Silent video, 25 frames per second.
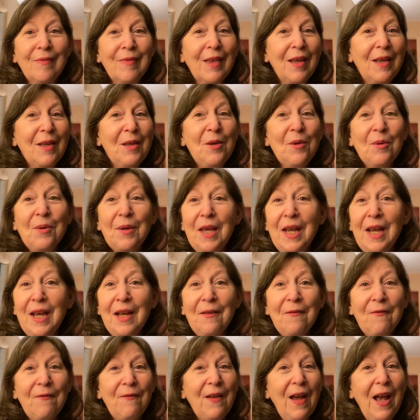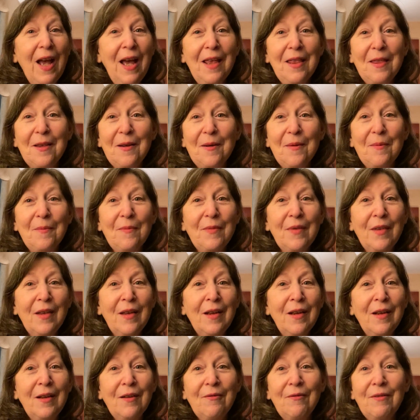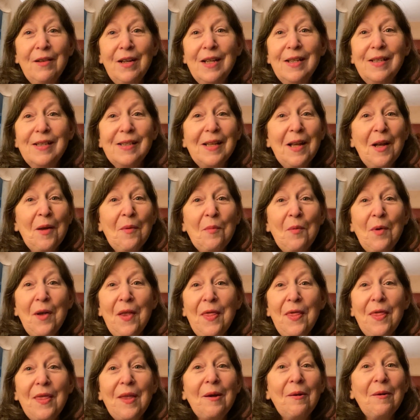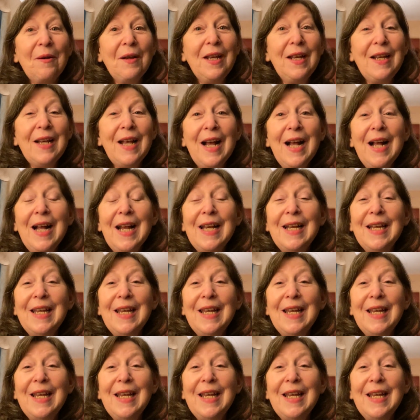You can't fathom. Read Psalm 139.